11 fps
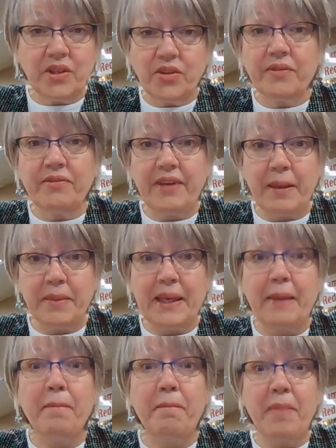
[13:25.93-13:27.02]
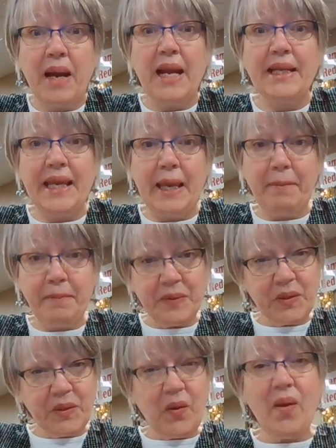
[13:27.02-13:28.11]
in your family by name.
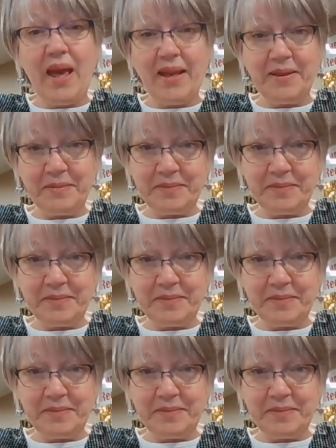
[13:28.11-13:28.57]
Go ahead.